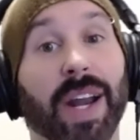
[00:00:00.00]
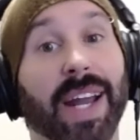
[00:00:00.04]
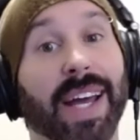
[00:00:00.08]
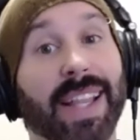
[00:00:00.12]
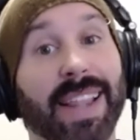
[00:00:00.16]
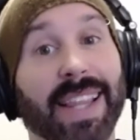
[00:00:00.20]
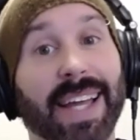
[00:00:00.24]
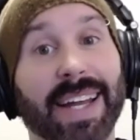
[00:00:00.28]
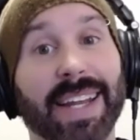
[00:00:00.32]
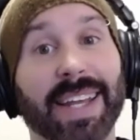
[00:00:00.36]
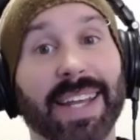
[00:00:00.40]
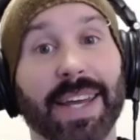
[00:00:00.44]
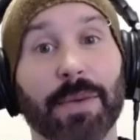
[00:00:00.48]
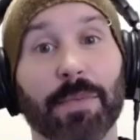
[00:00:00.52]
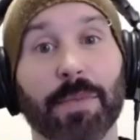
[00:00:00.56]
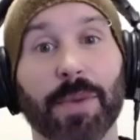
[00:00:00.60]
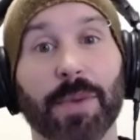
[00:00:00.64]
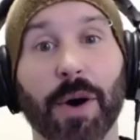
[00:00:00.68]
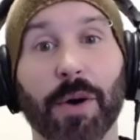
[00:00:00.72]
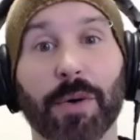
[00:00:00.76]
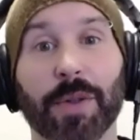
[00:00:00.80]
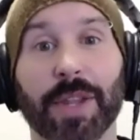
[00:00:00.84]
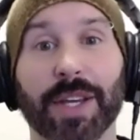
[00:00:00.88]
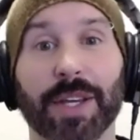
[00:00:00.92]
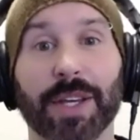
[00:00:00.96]
I let him
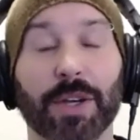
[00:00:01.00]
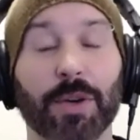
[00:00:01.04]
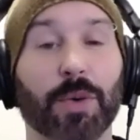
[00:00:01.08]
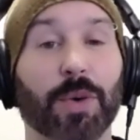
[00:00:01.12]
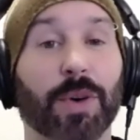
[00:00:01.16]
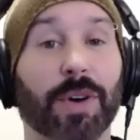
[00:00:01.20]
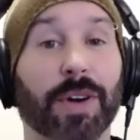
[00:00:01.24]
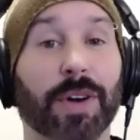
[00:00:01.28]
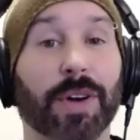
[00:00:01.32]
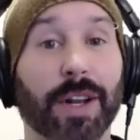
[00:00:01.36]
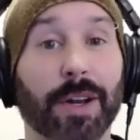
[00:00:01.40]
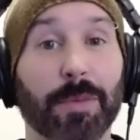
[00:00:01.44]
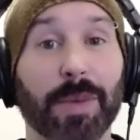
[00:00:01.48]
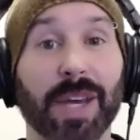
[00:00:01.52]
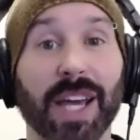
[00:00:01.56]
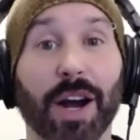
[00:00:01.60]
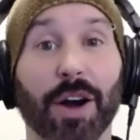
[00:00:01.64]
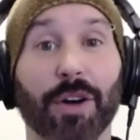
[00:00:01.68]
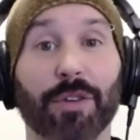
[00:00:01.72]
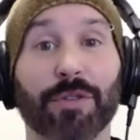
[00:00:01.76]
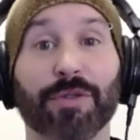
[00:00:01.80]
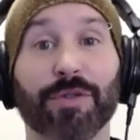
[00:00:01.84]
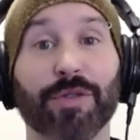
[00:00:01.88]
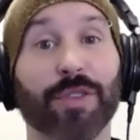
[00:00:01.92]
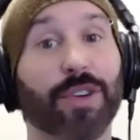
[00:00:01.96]
know that you were going to be
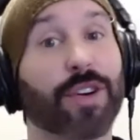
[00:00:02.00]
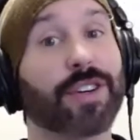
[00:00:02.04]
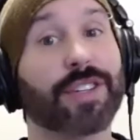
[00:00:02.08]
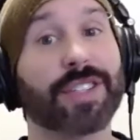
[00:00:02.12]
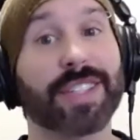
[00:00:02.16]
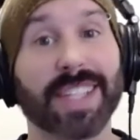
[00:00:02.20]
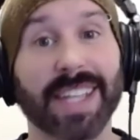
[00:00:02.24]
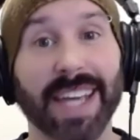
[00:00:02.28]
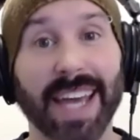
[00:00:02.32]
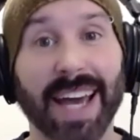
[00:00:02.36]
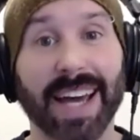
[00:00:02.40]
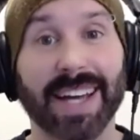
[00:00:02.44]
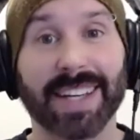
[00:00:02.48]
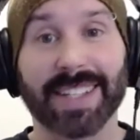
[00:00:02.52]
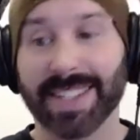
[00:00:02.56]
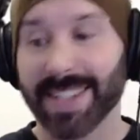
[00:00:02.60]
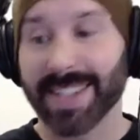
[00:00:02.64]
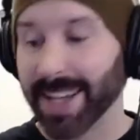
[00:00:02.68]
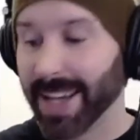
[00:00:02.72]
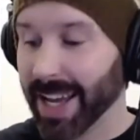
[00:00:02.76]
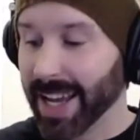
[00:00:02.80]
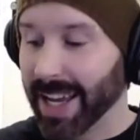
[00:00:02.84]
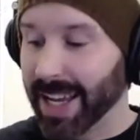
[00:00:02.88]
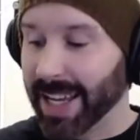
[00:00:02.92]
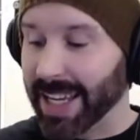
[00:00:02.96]
our first
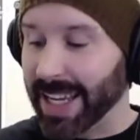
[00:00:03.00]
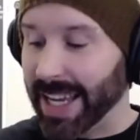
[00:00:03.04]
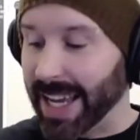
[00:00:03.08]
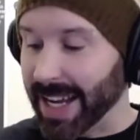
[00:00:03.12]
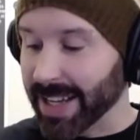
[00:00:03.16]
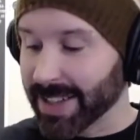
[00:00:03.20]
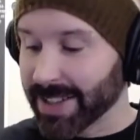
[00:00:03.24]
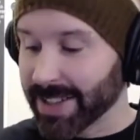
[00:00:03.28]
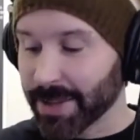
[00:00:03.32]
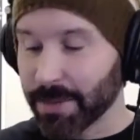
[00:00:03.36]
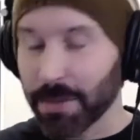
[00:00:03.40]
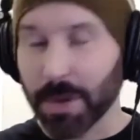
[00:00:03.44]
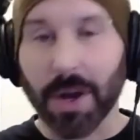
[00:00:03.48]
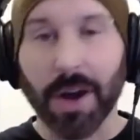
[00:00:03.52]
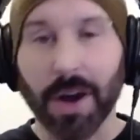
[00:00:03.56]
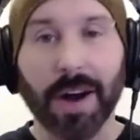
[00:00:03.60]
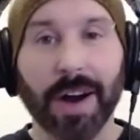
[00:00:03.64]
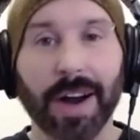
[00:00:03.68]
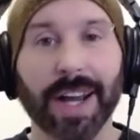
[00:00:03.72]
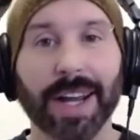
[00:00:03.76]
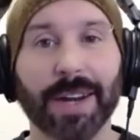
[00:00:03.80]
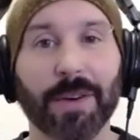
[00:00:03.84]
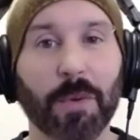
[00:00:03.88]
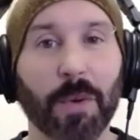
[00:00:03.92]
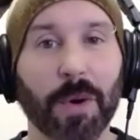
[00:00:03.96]
guest, he had some
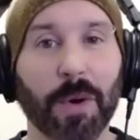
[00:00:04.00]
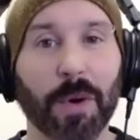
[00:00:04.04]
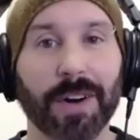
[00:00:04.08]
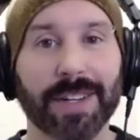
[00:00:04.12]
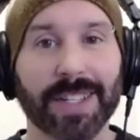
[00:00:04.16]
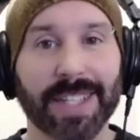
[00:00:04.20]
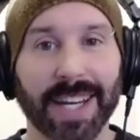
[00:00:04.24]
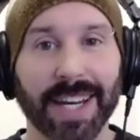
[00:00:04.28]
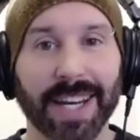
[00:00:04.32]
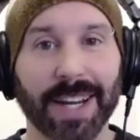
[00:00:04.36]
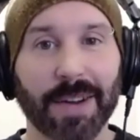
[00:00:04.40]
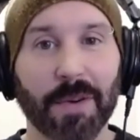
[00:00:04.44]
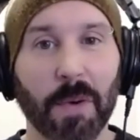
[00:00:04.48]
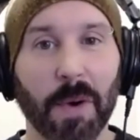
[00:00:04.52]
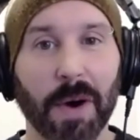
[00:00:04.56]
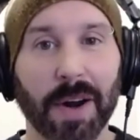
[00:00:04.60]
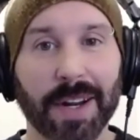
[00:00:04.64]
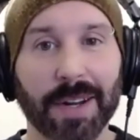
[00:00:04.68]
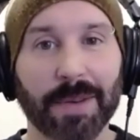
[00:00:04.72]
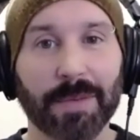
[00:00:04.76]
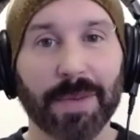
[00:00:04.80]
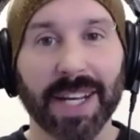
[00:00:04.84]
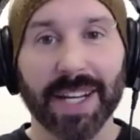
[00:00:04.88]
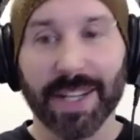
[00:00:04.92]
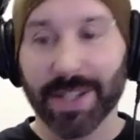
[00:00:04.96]
kind words that he
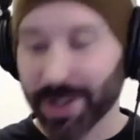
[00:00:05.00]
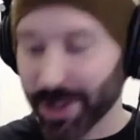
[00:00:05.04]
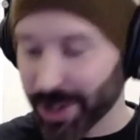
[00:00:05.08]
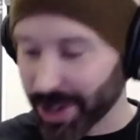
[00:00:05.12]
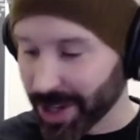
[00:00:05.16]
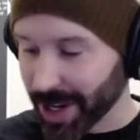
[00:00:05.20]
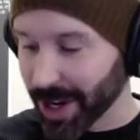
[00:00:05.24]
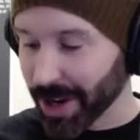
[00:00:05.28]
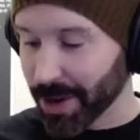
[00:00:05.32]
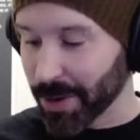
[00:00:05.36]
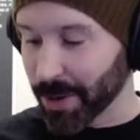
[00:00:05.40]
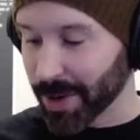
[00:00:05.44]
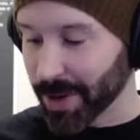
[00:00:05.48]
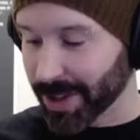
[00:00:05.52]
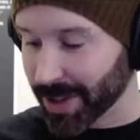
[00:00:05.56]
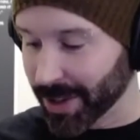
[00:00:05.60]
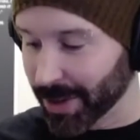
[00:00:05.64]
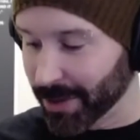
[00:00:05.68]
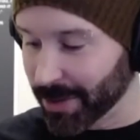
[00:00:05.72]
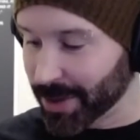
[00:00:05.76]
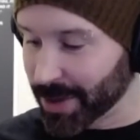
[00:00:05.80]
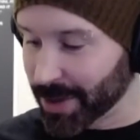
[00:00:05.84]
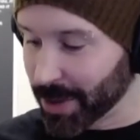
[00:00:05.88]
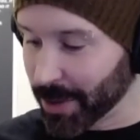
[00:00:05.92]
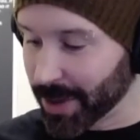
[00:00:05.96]
wanted me to share with
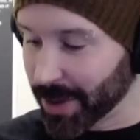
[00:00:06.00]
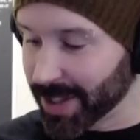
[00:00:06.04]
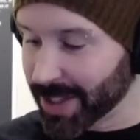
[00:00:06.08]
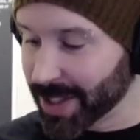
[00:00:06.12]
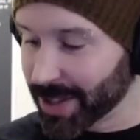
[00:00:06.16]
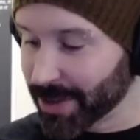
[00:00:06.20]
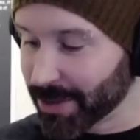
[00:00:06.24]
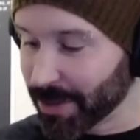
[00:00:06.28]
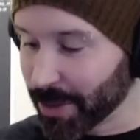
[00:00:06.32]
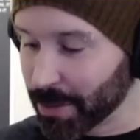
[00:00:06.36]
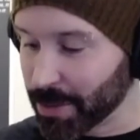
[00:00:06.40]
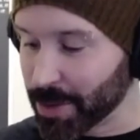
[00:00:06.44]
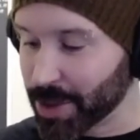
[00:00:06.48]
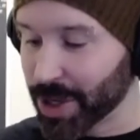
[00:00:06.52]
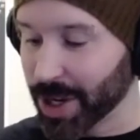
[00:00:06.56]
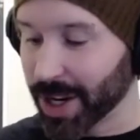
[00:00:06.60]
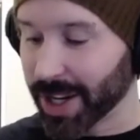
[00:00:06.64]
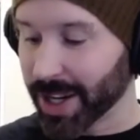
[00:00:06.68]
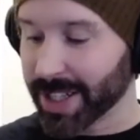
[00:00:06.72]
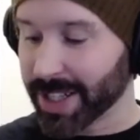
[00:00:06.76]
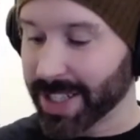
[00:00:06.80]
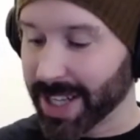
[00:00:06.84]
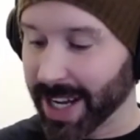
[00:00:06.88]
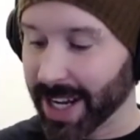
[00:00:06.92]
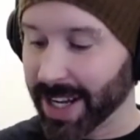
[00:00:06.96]
you. So this is from
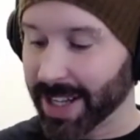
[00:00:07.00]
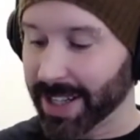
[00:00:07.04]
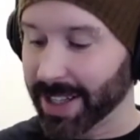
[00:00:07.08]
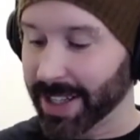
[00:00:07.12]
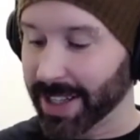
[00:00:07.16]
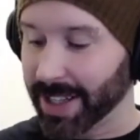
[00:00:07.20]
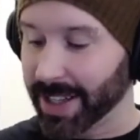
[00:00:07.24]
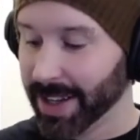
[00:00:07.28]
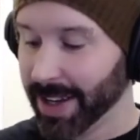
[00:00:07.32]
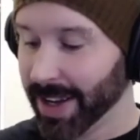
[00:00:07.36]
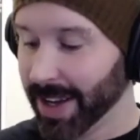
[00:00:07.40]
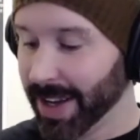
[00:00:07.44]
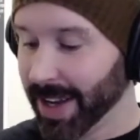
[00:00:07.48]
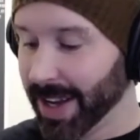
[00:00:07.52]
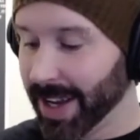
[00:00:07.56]
Chuck Daly.